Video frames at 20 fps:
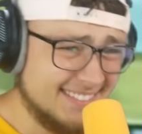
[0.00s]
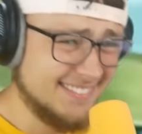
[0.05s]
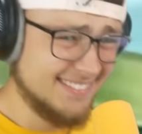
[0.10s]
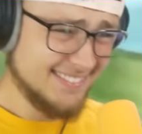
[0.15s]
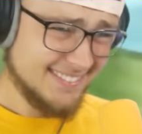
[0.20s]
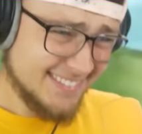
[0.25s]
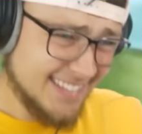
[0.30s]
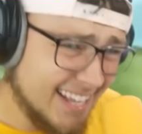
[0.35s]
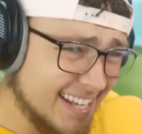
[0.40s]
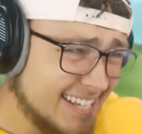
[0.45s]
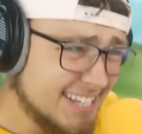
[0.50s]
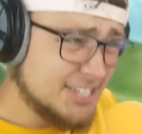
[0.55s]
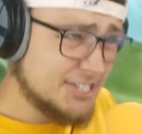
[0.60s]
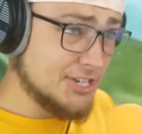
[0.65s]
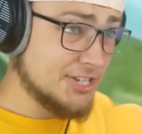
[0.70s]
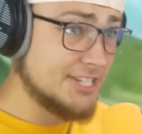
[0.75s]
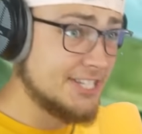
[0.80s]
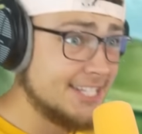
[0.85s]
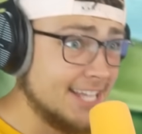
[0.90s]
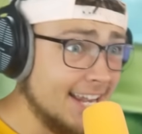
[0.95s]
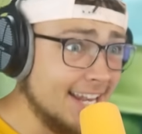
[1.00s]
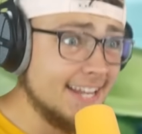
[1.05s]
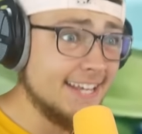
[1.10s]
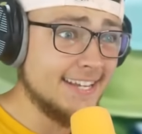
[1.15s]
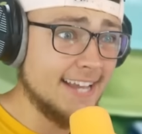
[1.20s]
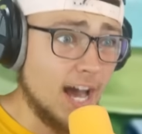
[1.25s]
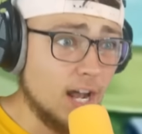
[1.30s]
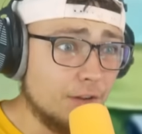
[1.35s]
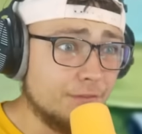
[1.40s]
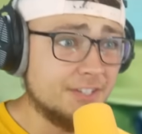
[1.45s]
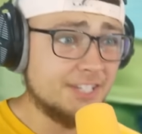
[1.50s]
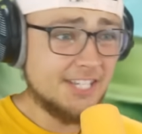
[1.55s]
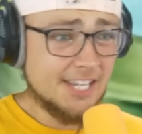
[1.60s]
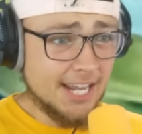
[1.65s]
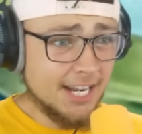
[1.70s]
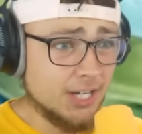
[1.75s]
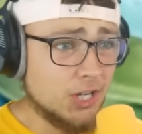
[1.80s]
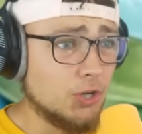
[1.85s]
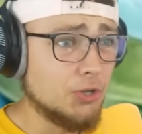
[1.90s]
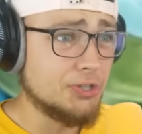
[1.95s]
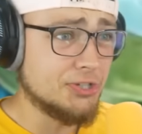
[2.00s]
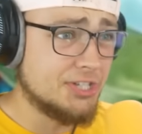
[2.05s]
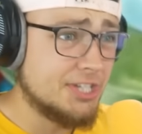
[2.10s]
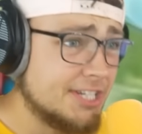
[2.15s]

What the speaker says: that he's just sending out of his tentacles.